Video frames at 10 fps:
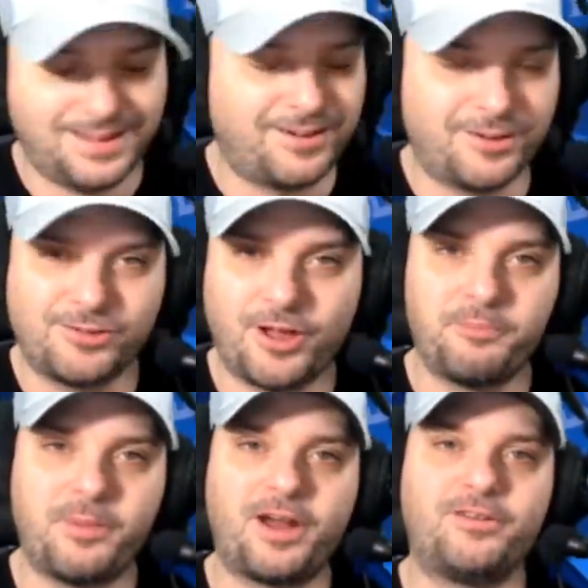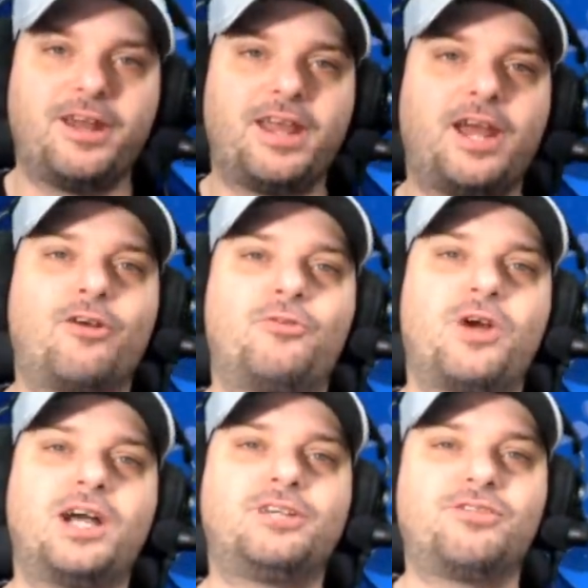There's nothing better than Aaron
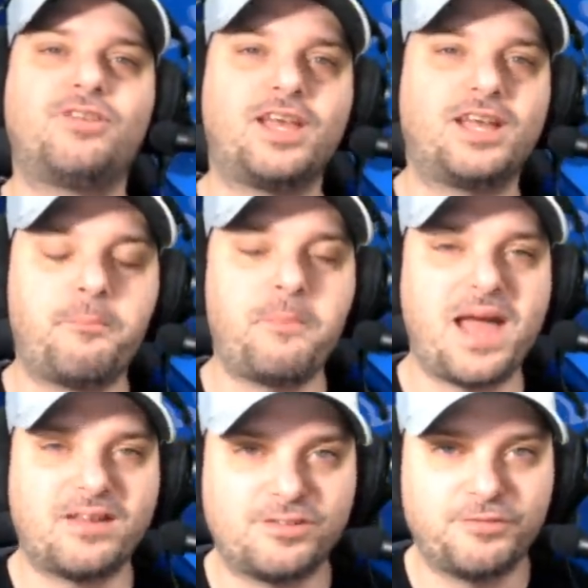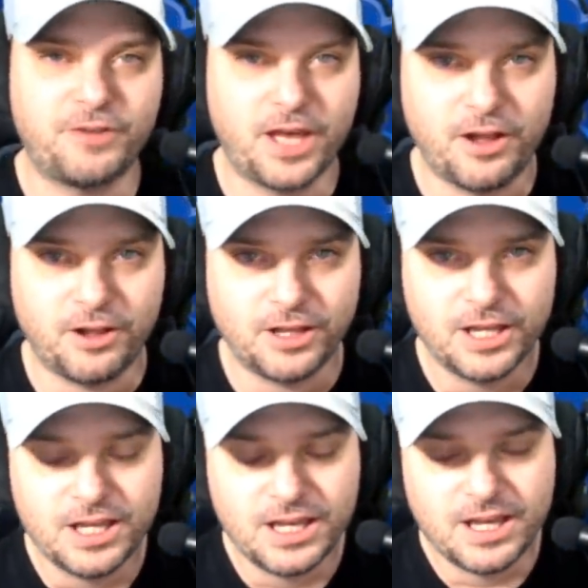Rodgers taking a massive L
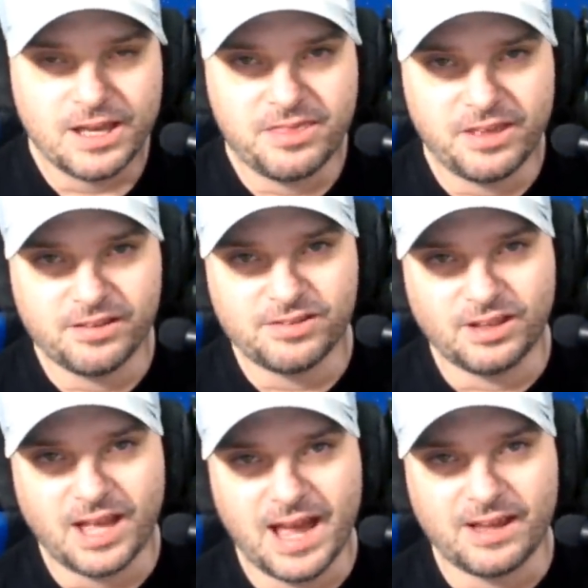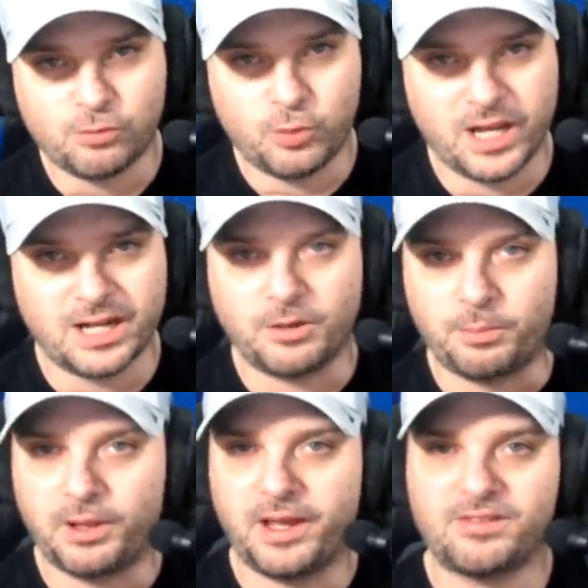this last weekend in the
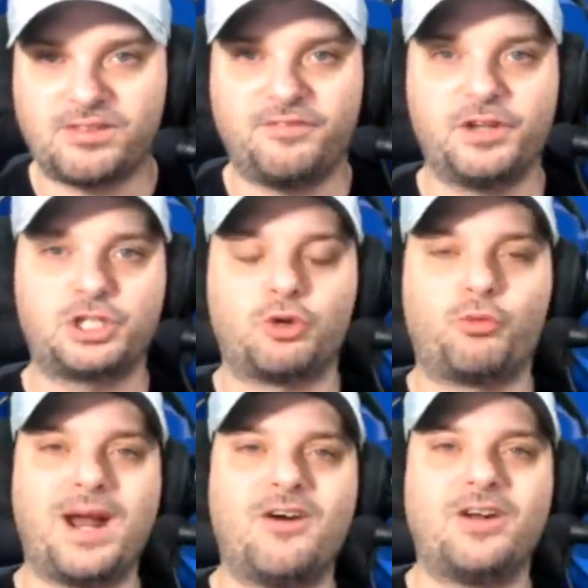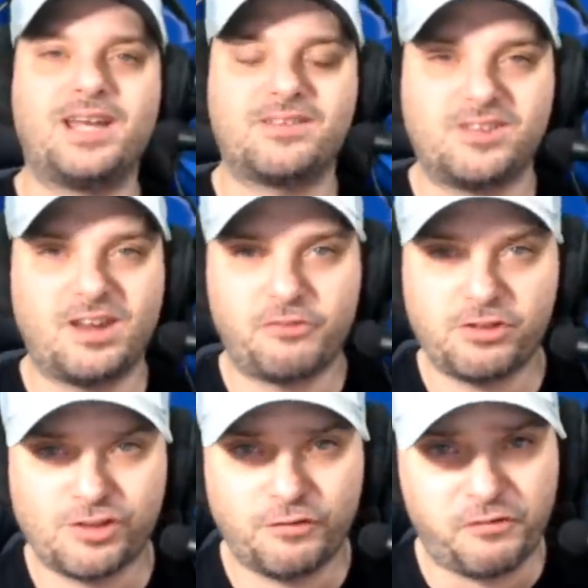playoffs divisional round against the San
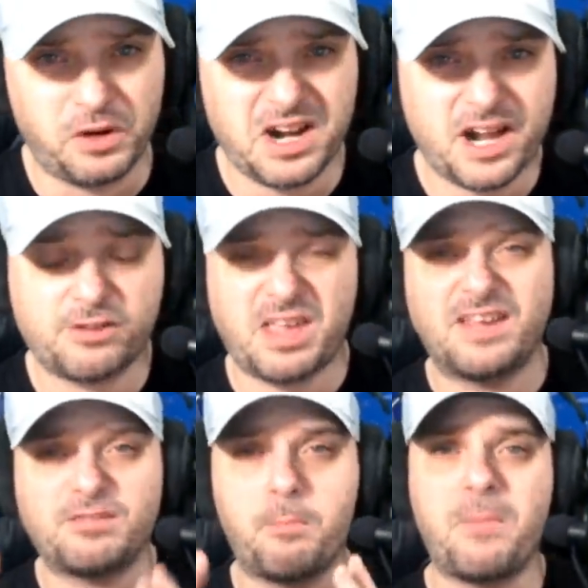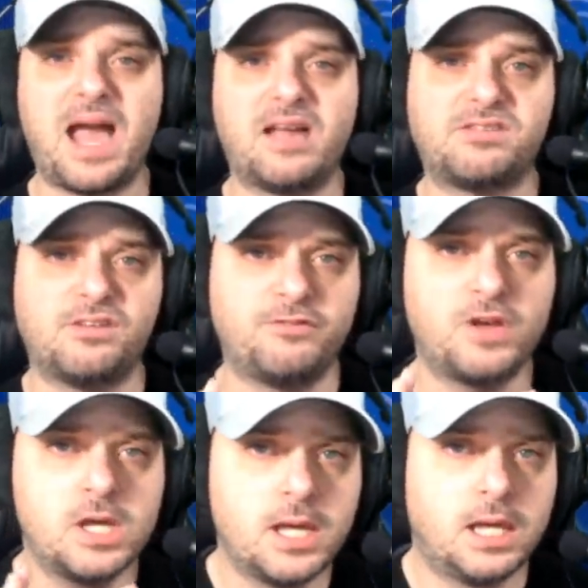Francisco 49ers. It has massive
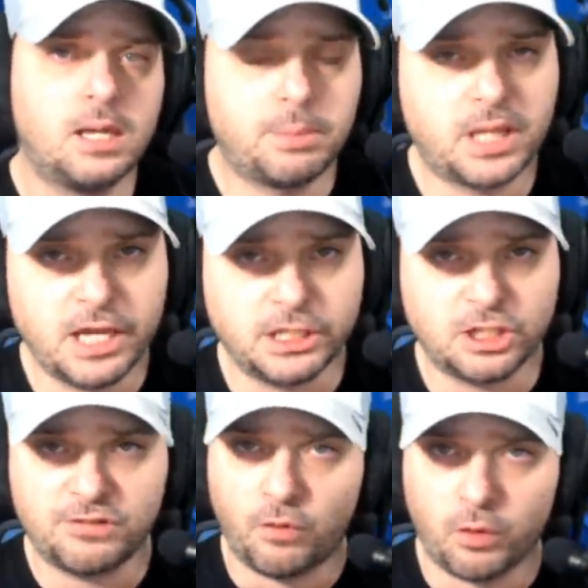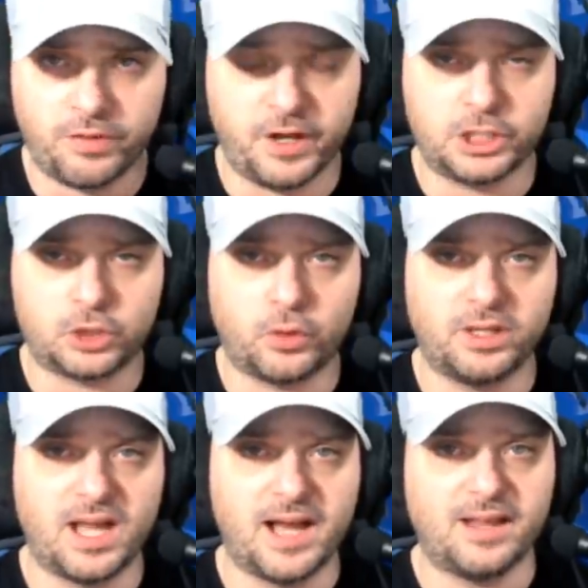implications for the Detroit
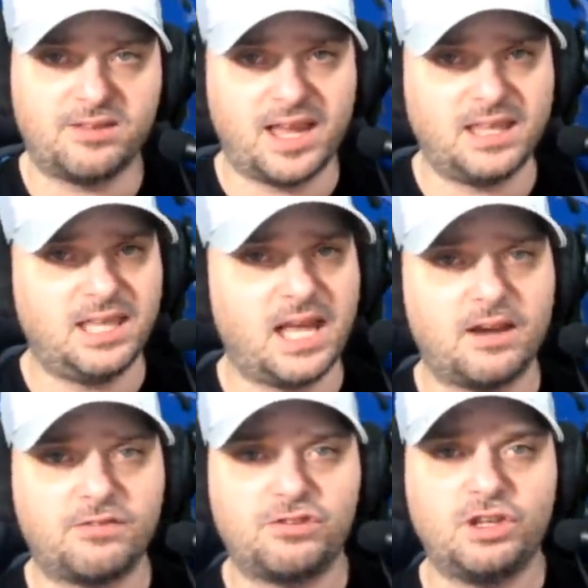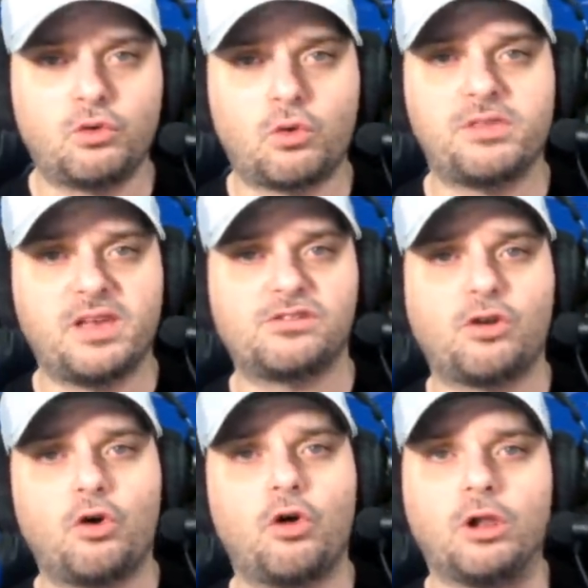Lions and the NFC North as a
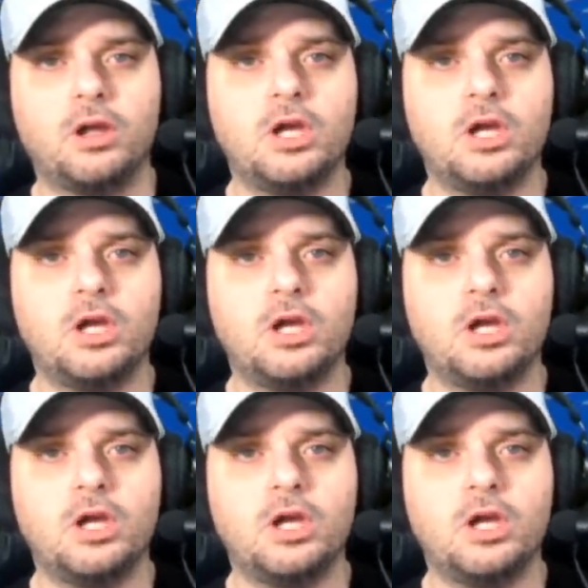whole.